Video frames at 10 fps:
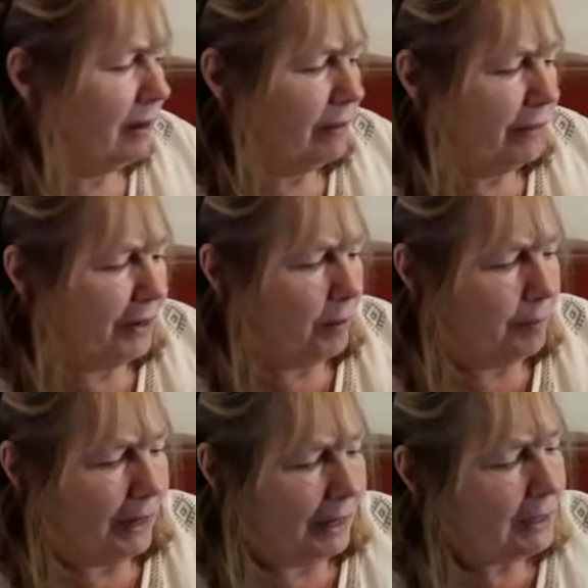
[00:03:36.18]
that I
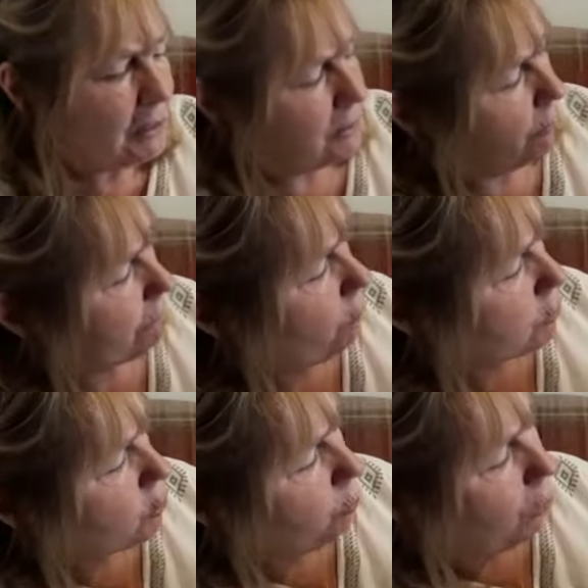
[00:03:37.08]
made. So I've
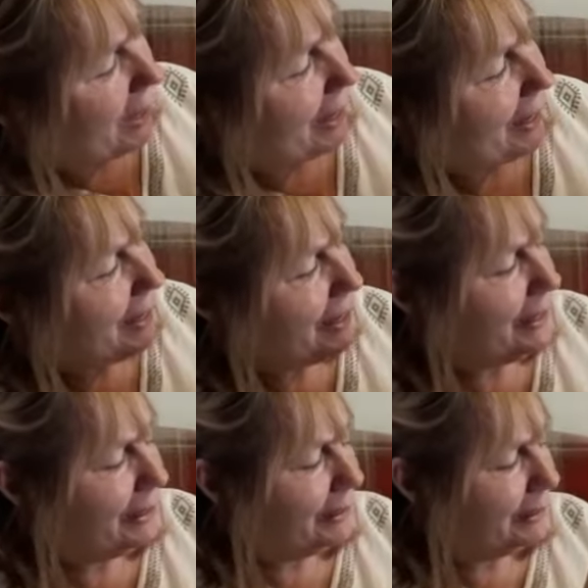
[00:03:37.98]
got away
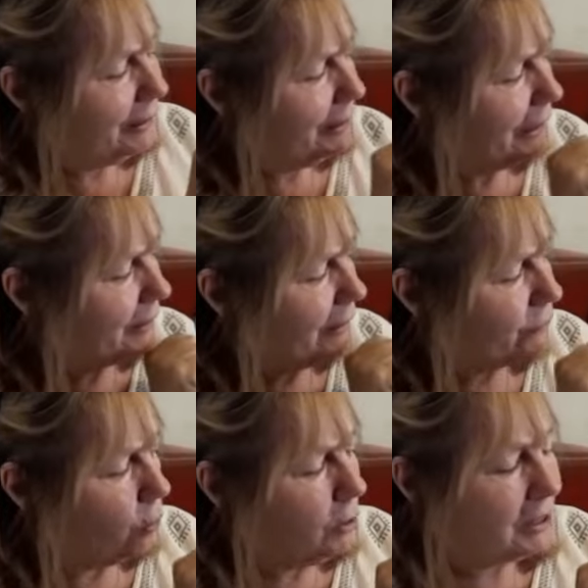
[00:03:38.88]
and I've
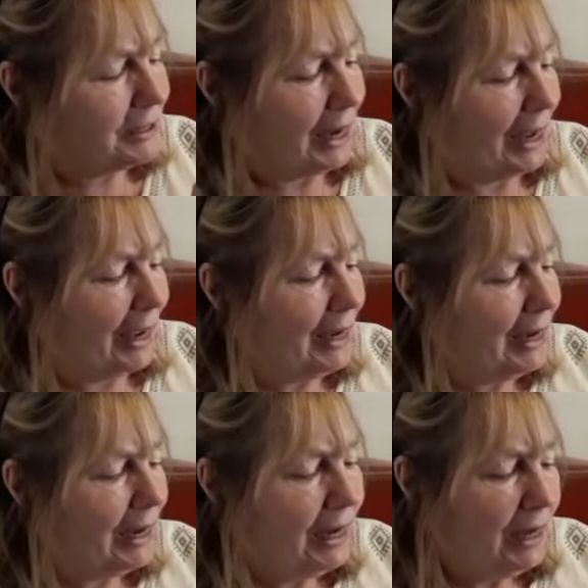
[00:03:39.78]
got
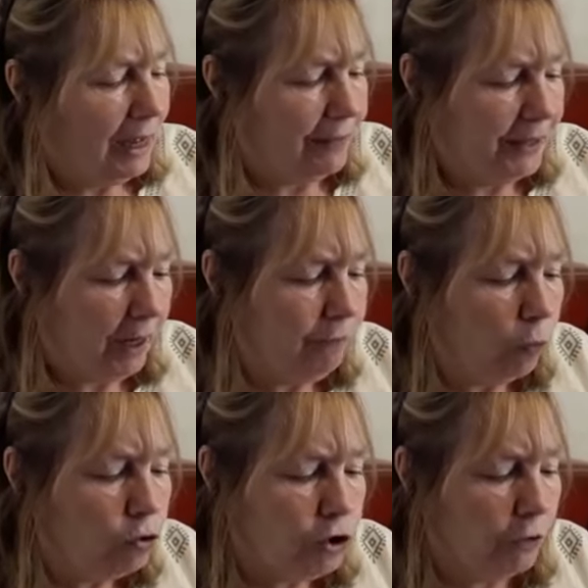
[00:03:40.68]
day. And then I've
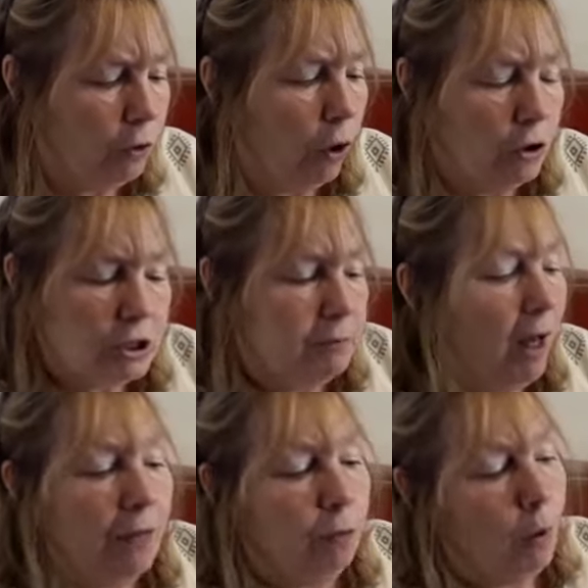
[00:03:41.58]
also got some
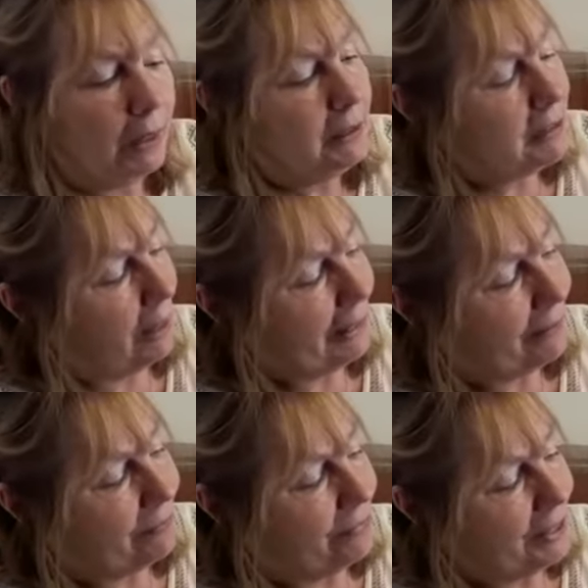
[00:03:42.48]
other ones
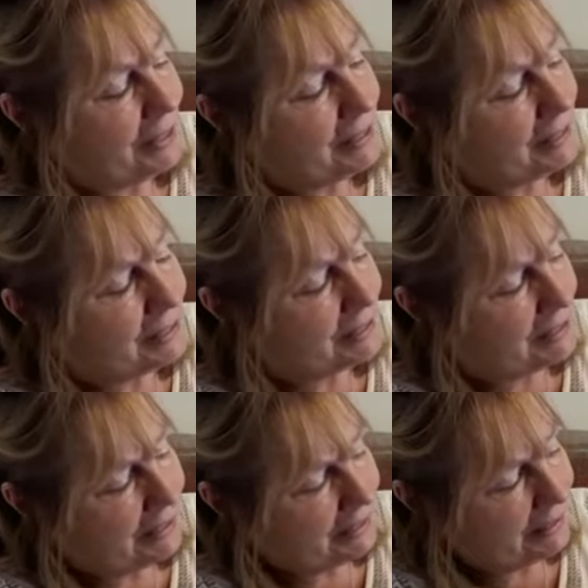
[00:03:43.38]
like this
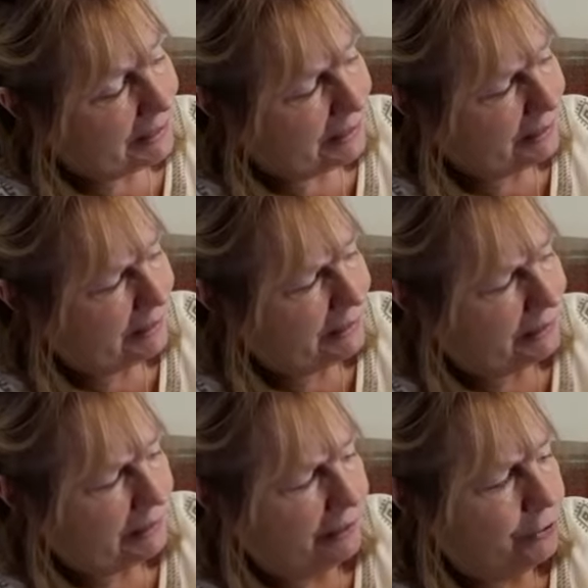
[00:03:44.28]

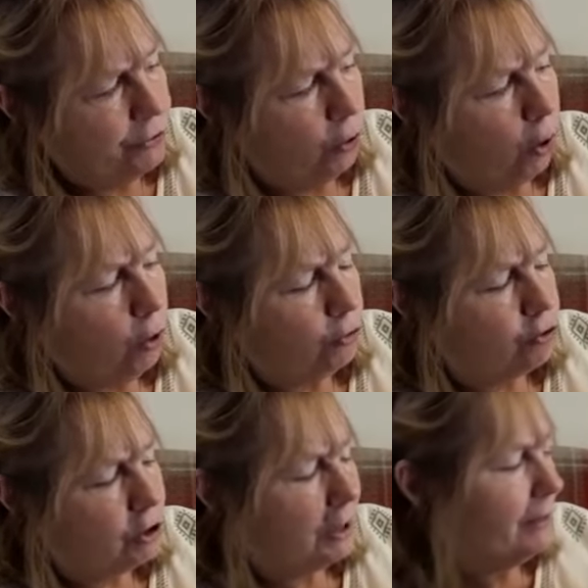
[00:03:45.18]
and
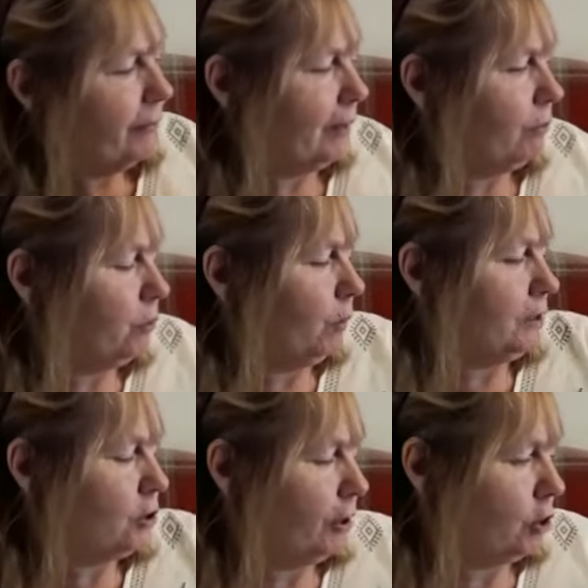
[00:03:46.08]
not. They were the
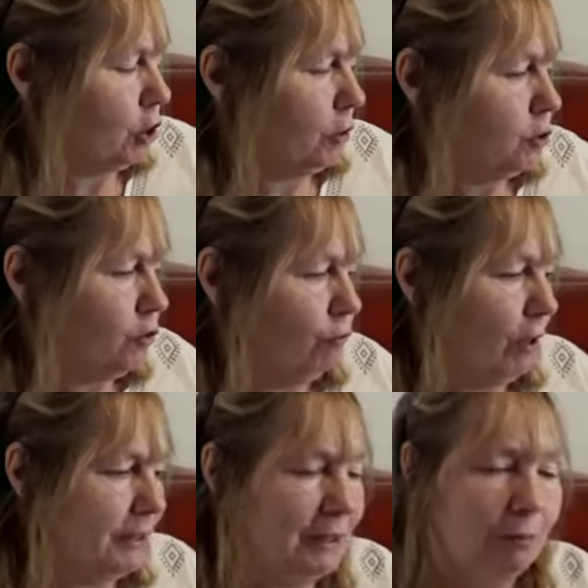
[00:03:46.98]
ones I chose to
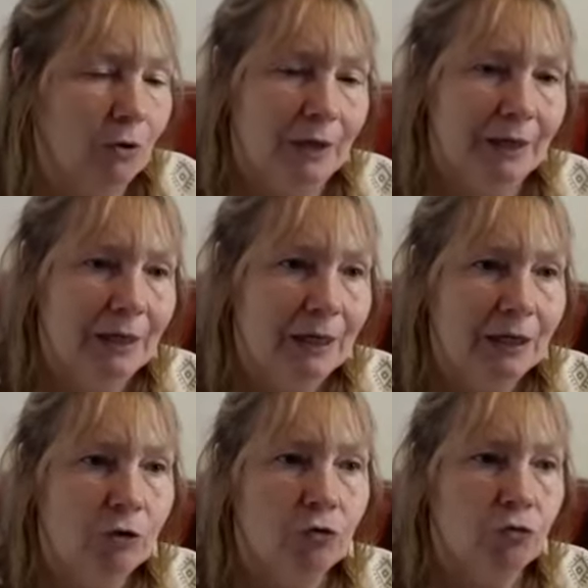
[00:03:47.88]
write in my
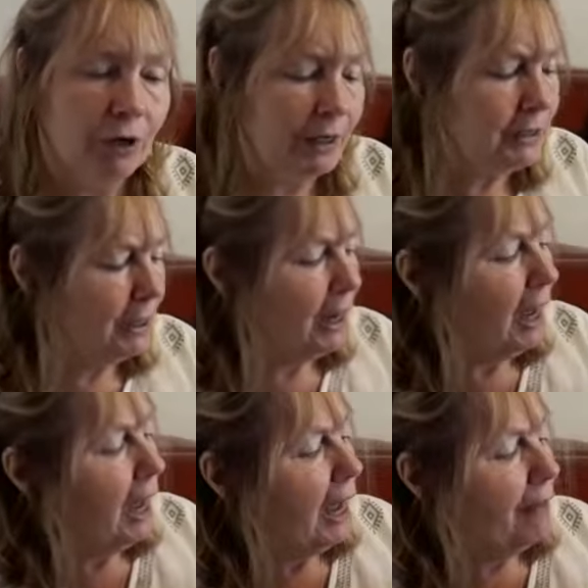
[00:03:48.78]
grid.
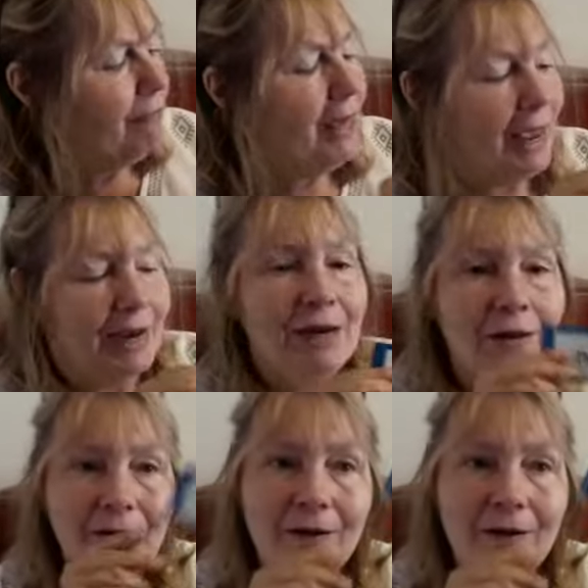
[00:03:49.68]
And then